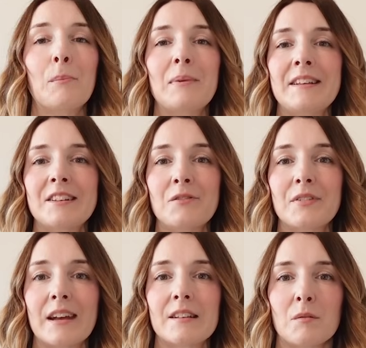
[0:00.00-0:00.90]
Please don't
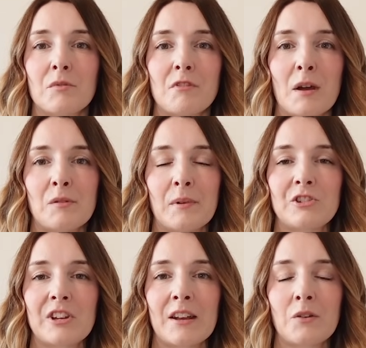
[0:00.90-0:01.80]
forget to subscribe to my
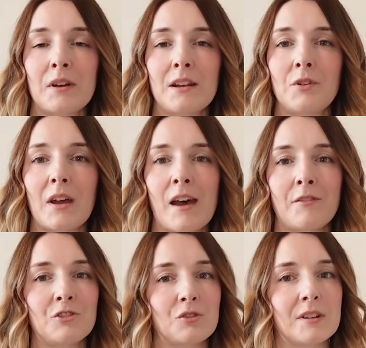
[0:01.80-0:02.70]
channel, and if you have
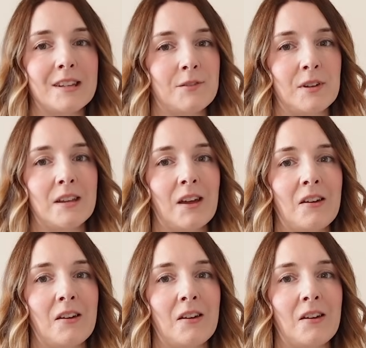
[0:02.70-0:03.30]
enjoyed this video,